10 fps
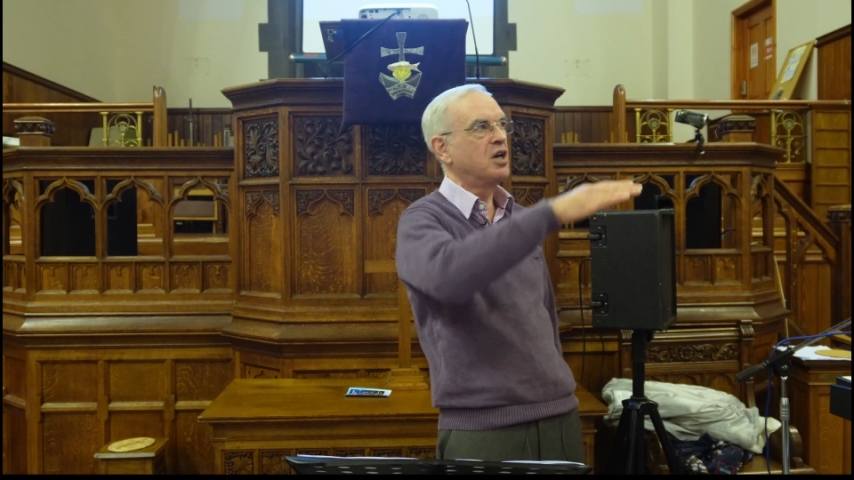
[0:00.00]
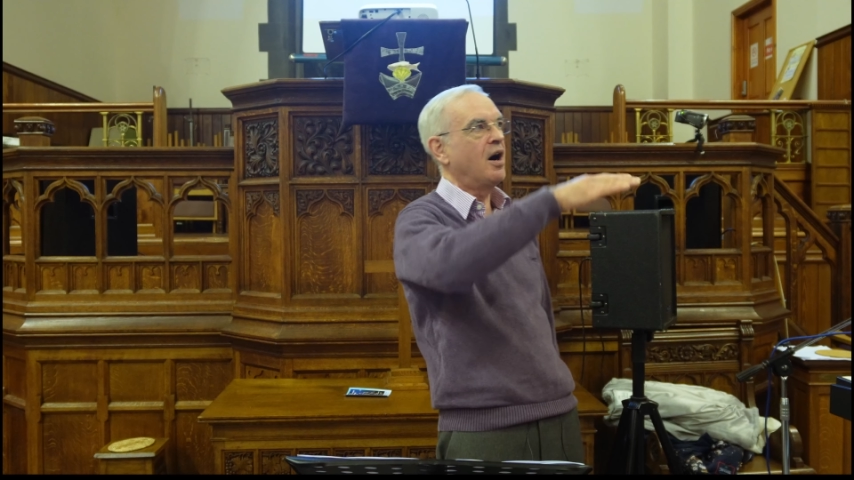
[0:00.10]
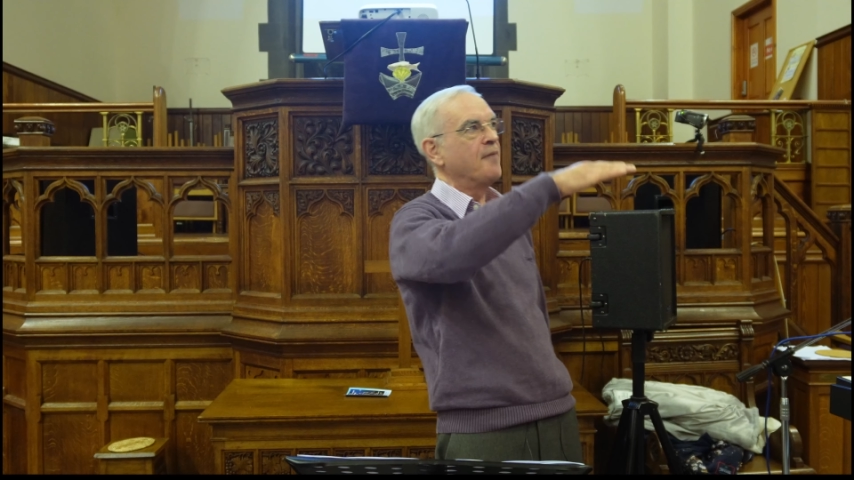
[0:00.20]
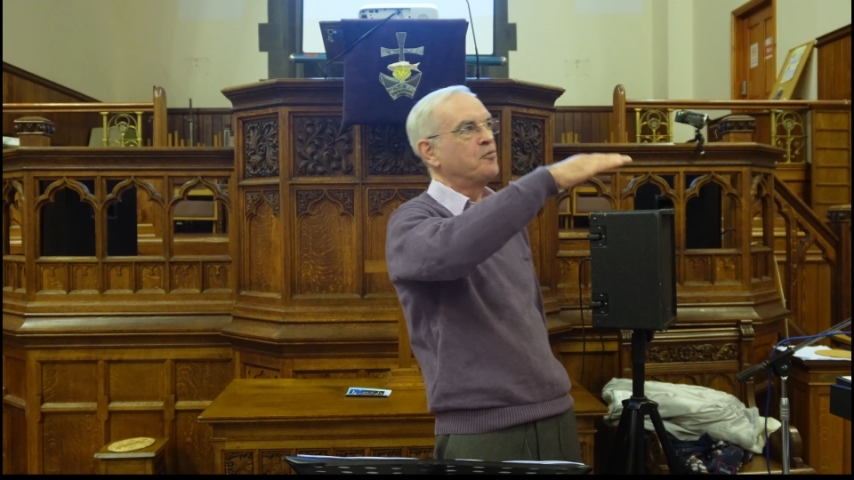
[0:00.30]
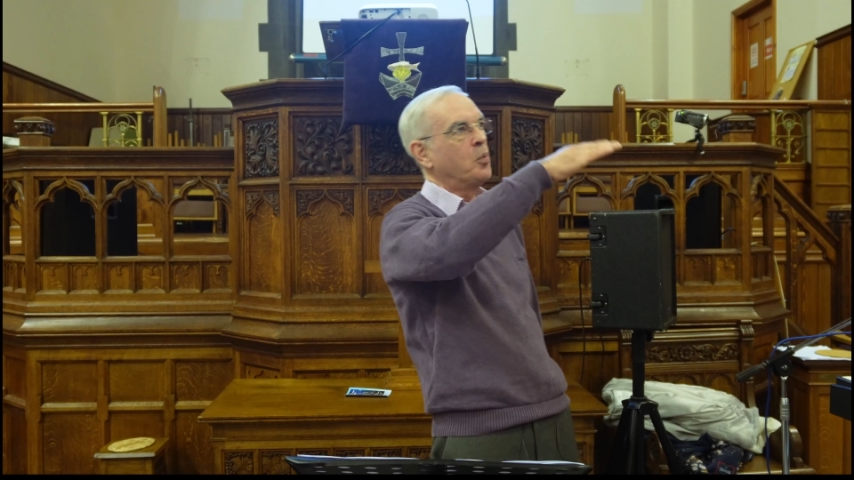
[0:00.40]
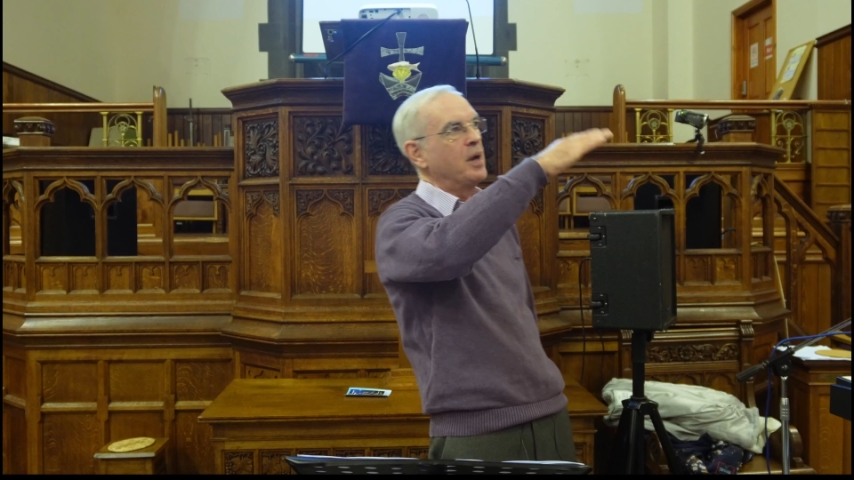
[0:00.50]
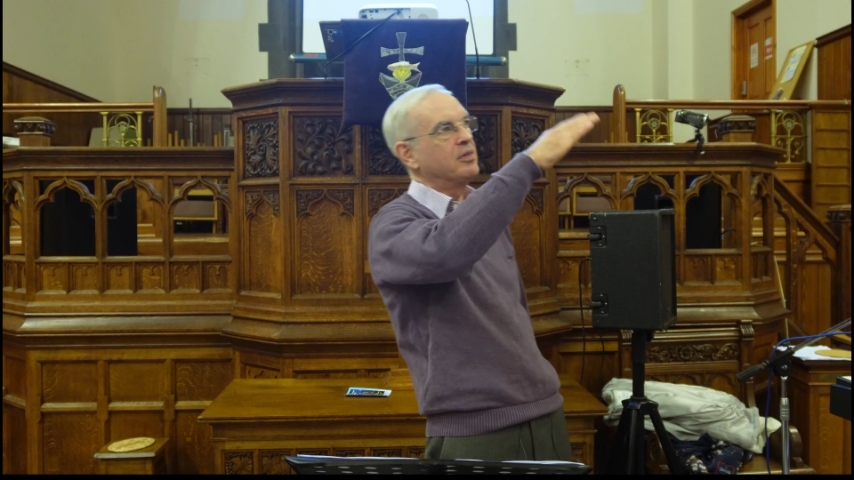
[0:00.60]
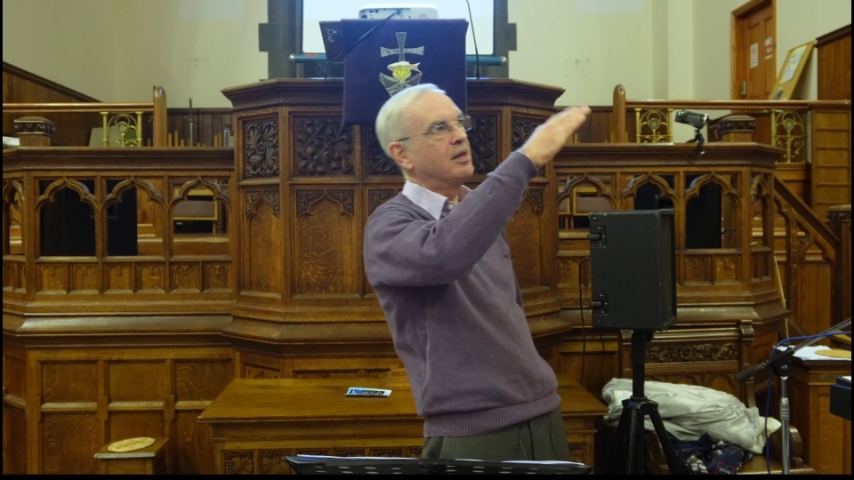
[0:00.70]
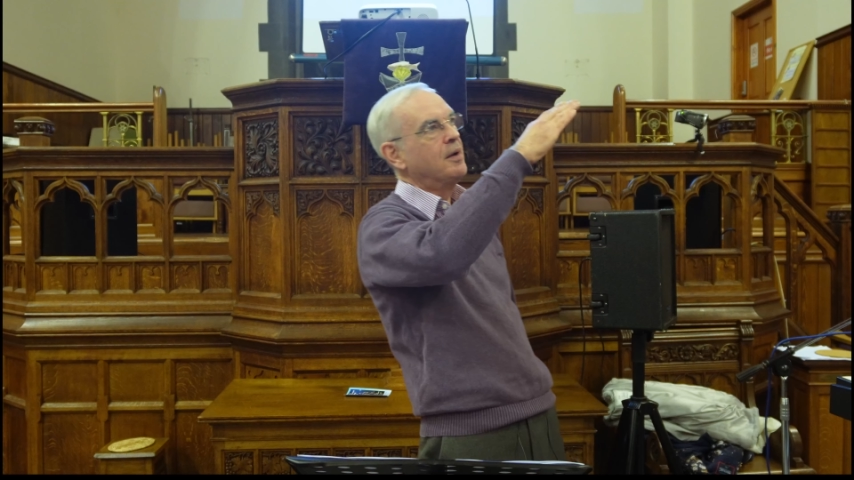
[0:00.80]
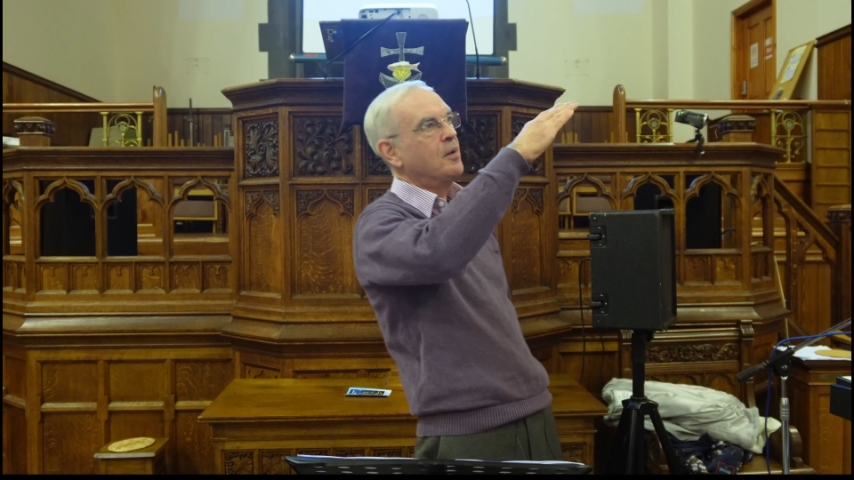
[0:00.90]
time for
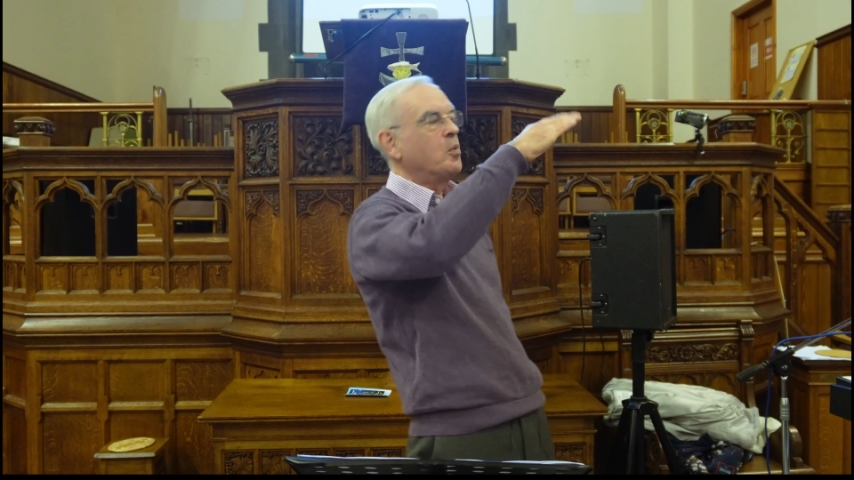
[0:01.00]
when the,